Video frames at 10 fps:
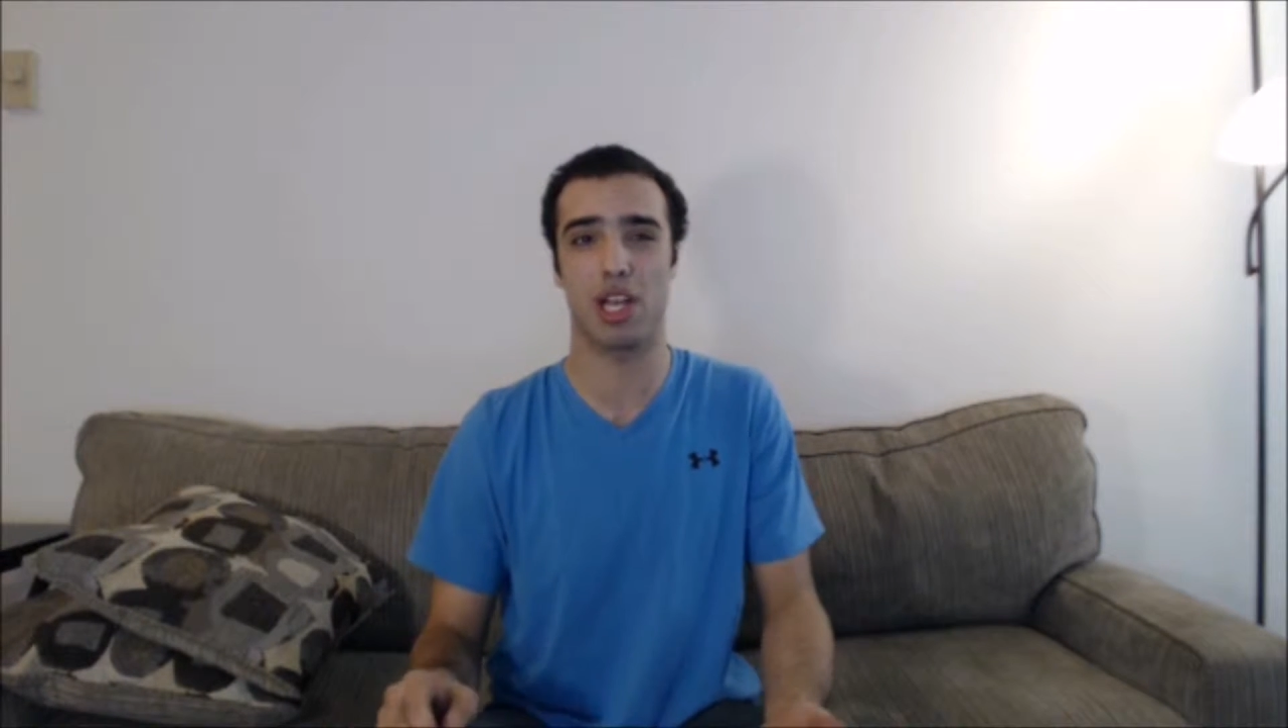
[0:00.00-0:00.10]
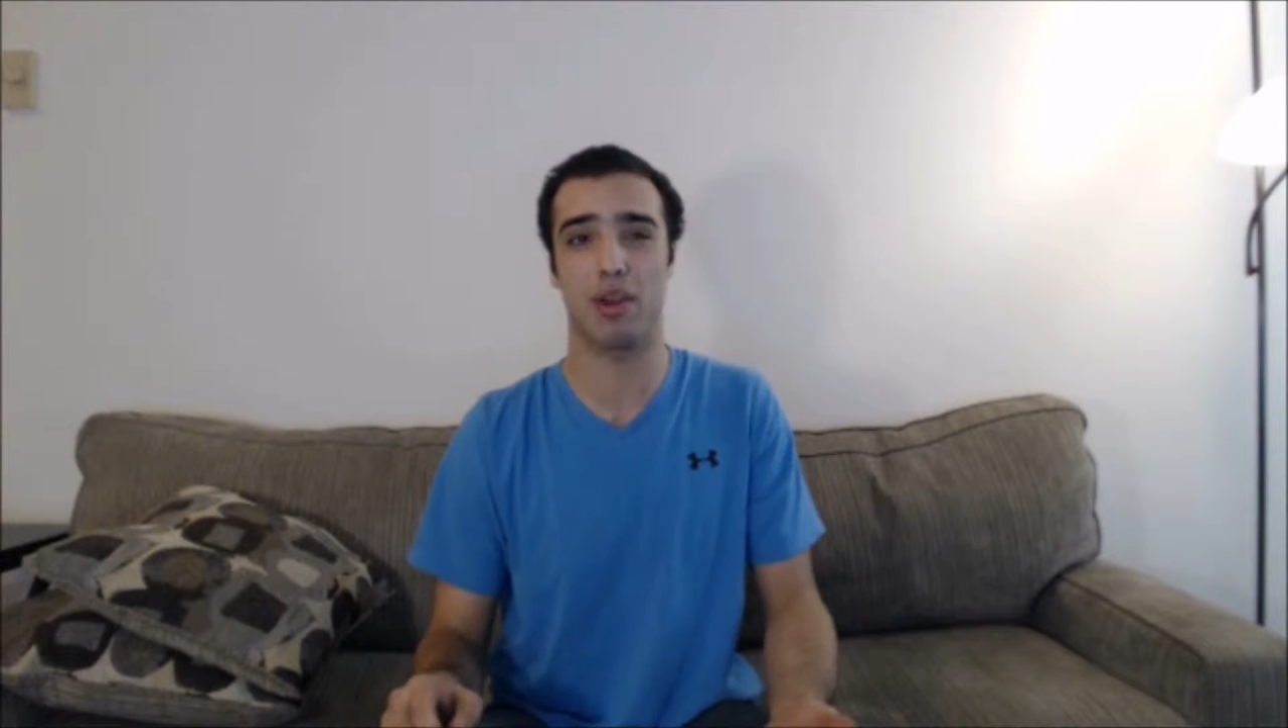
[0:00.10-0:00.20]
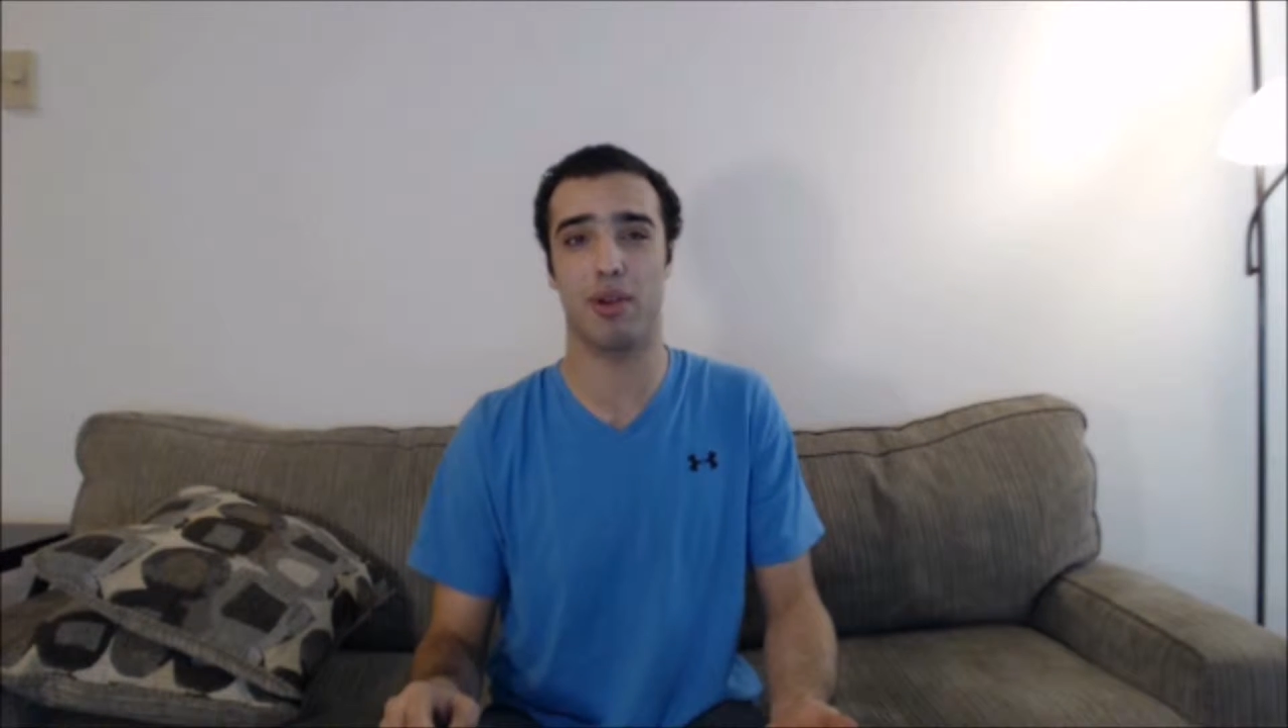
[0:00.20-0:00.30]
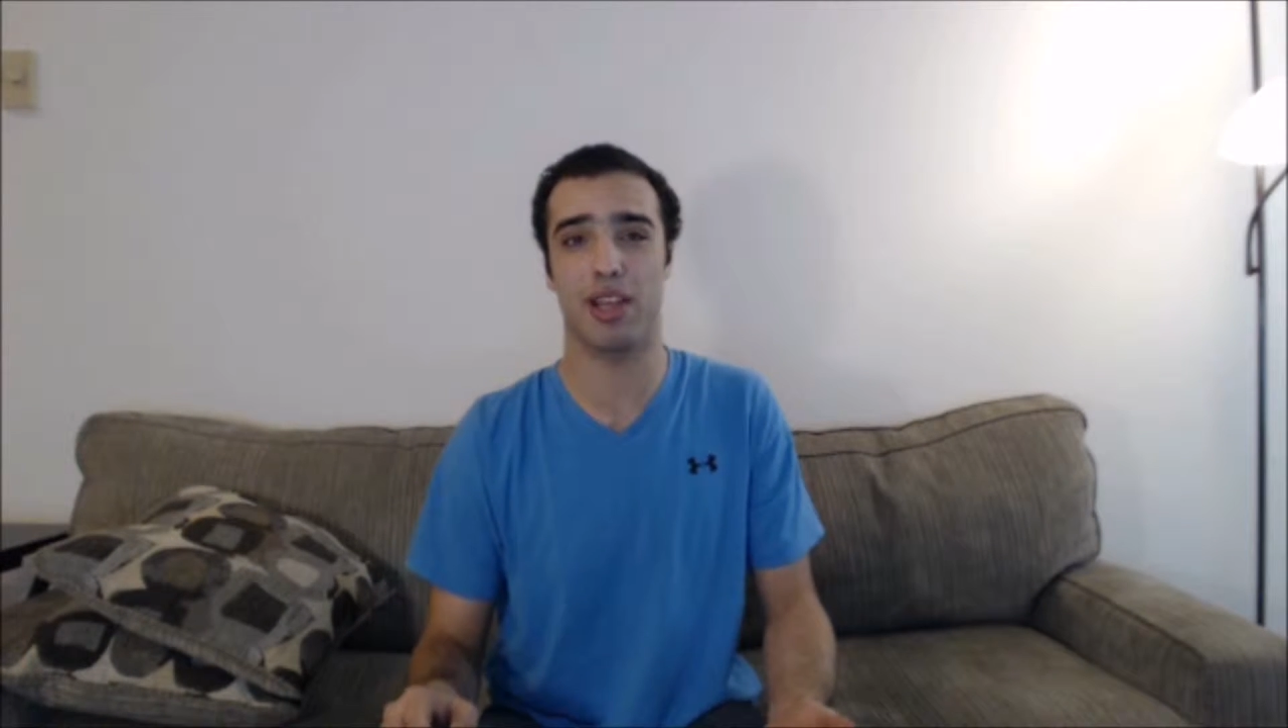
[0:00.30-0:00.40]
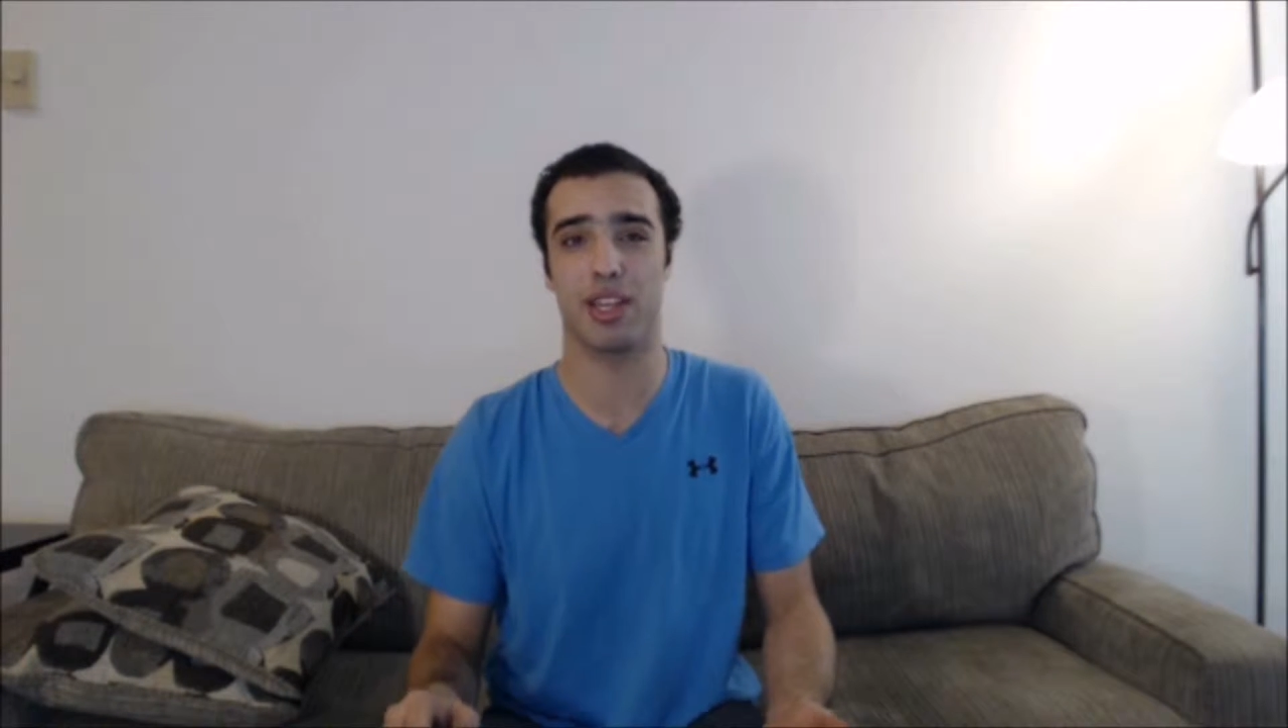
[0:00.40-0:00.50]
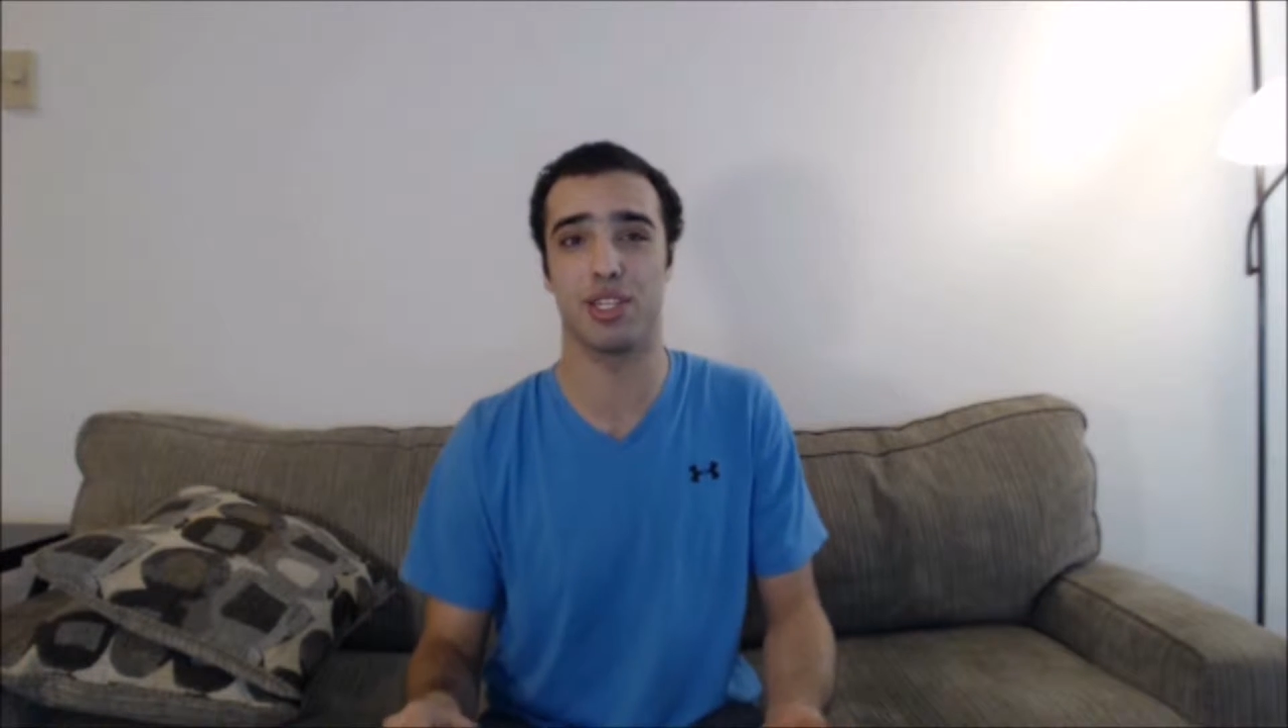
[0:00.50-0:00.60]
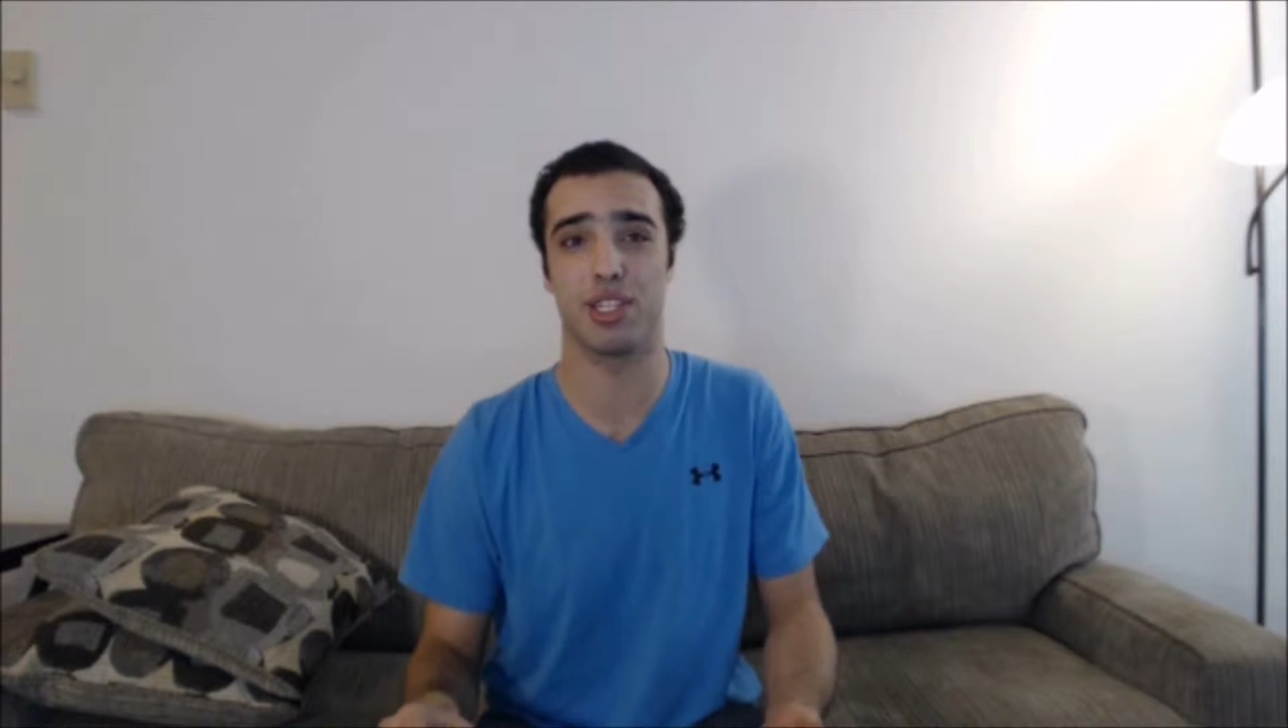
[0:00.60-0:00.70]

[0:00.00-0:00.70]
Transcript: genre in